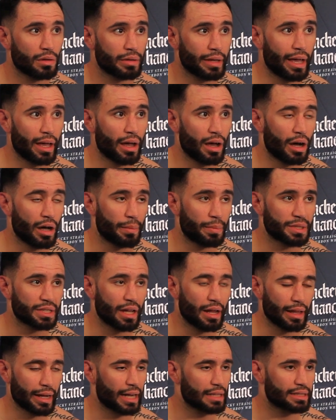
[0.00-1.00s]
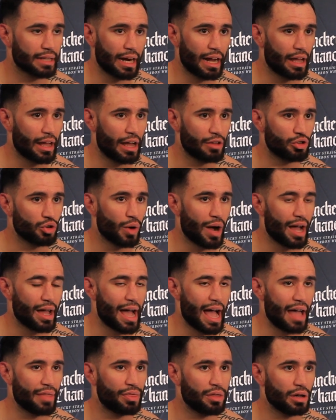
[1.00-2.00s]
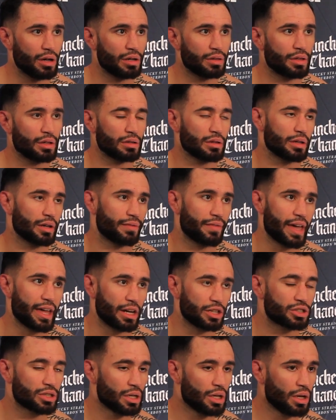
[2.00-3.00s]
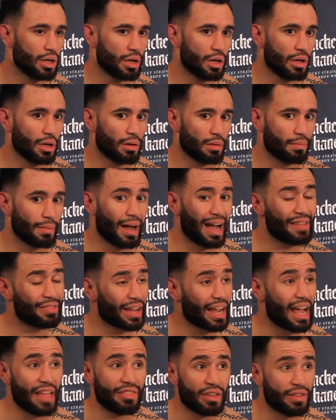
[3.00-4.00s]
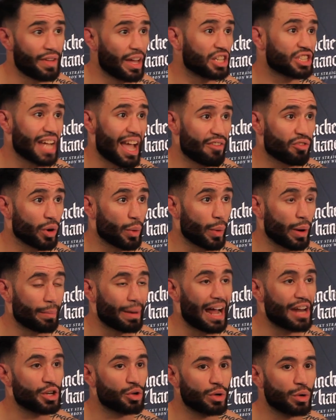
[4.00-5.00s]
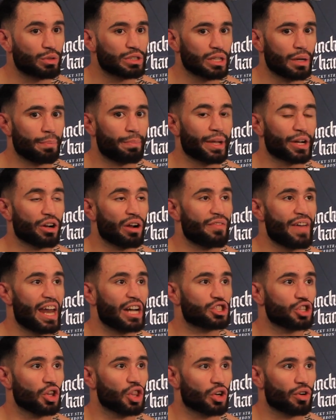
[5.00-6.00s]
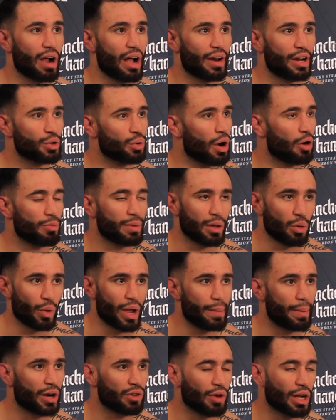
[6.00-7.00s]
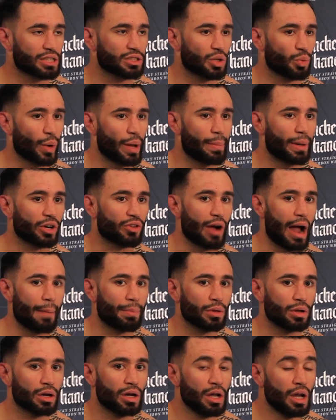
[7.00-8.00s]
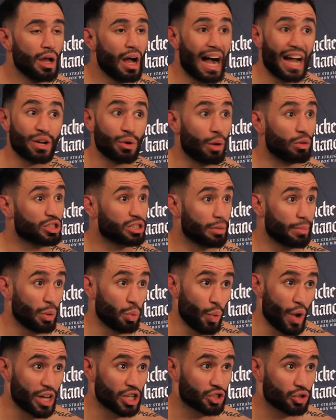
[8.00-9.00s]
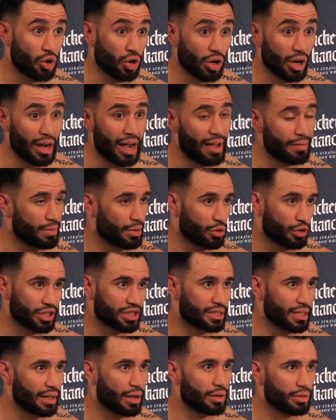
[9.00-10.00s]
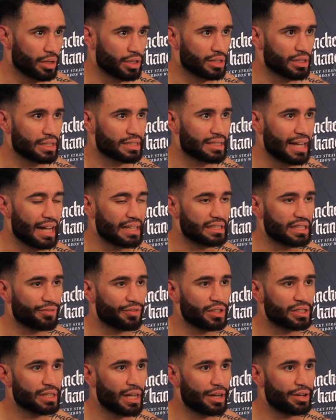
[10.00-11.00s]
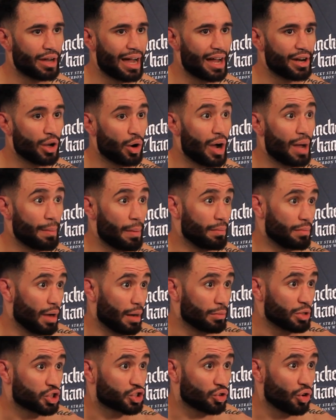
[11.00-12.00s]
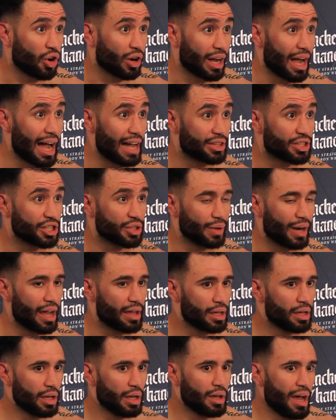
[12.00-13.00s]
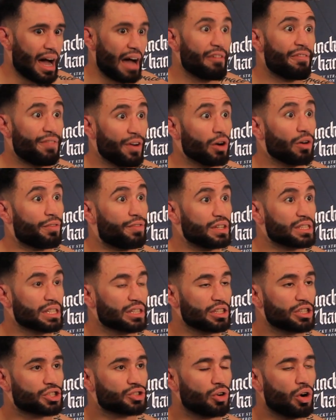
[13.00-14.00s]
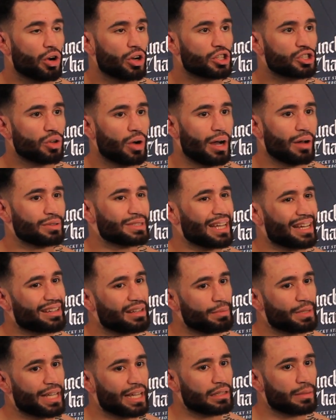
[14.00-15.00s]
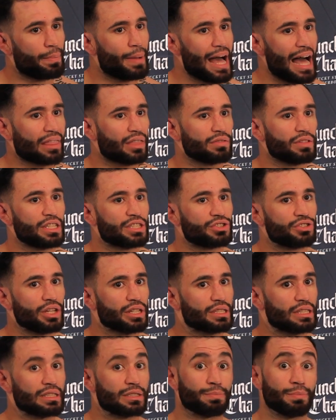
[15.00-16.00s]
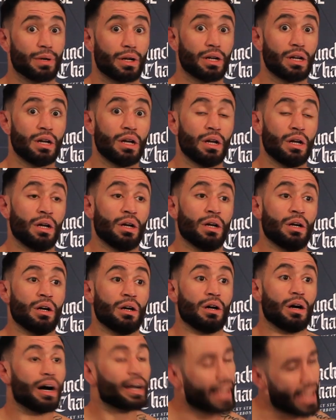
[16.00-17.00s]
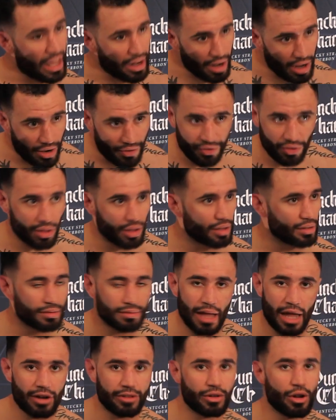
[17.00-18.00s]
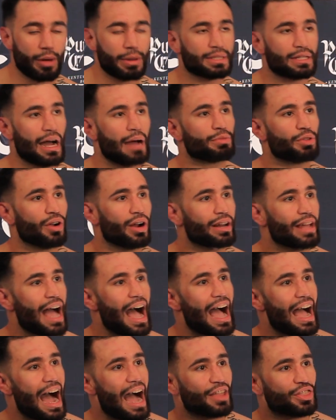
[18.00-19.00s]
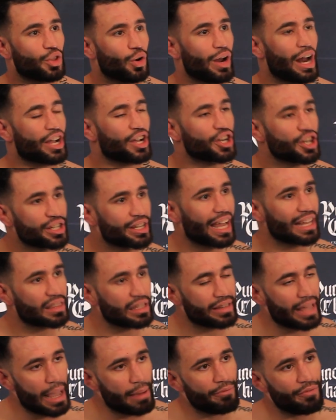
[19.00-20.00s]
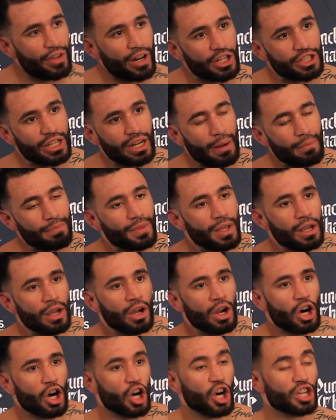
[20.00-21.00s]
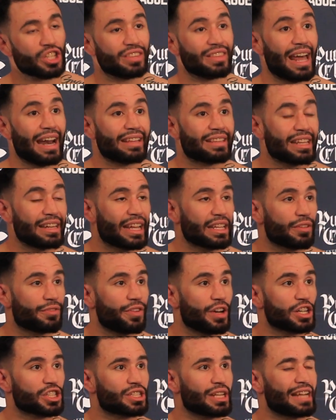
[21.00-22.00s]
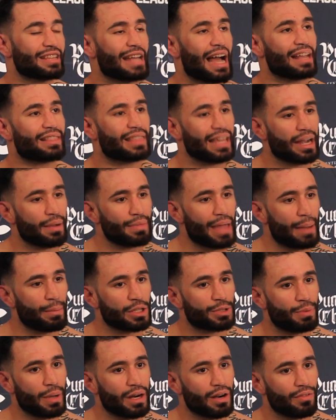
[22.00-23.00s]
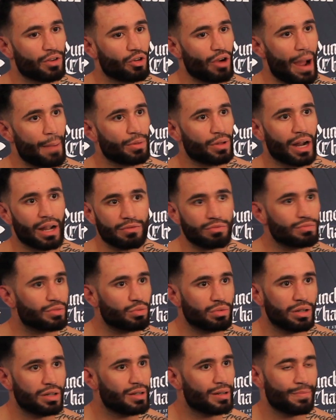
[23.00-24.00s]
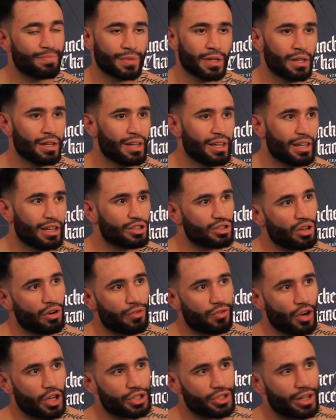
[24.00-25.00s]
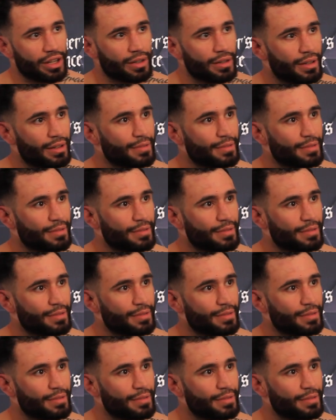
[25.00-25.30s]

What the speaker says: Yeah, 100%. Like I said, I knew I had the advantage. I think I had the advantage everywhere, but I knew it was a bigger advantage on the ground. I knew I would be a way better wrestler, way better grappler. I knew I was going to be way stronger. You could see the size difference. I know I'm a strong guy, too, and I felt physically stronger, so I was like, let me take the path of least resistance. But again, for the I don't even know how many times already, I thought I could get the damn finish, and I'm irked that I didn't get the finish. I think I'm that much better of a grappler. It's a little frustrating.